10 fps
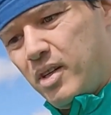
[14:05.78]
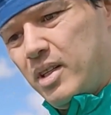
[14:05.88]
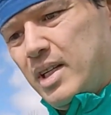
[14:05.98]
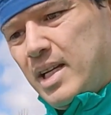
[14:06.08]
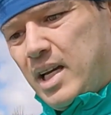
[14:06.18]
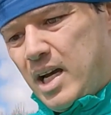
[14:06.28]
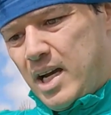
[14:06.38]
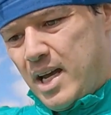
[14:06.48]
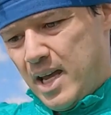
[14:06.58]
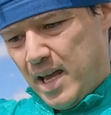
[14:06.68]
So
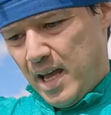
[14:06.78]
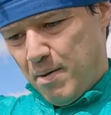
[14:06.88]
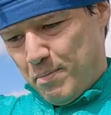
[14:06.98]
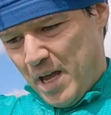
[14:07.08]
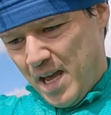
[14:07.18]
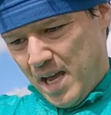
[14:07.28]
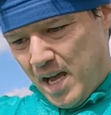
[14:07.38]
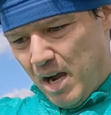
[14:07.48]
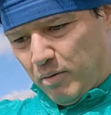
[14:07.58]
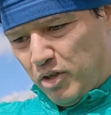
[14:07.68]
I'm
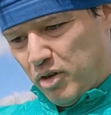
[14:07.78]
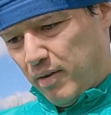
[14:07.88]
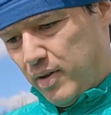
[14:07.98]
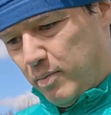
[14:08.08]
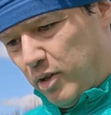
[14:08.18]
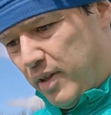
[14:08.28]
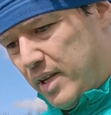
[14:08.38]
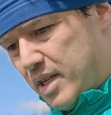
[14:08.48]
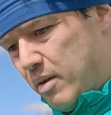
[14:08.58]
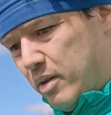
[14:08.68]
going to try a few more
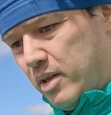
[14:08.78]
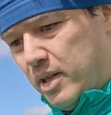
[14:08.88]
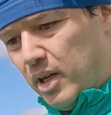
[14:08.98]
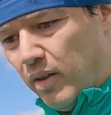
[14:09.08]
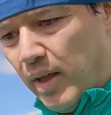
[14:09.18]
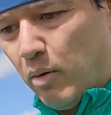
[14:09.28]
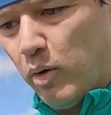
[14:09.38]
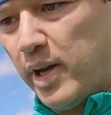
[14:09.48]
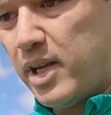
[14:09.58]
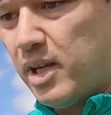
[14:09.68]
things out on
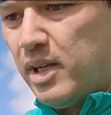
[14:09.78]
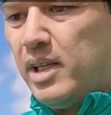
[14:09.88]
that week.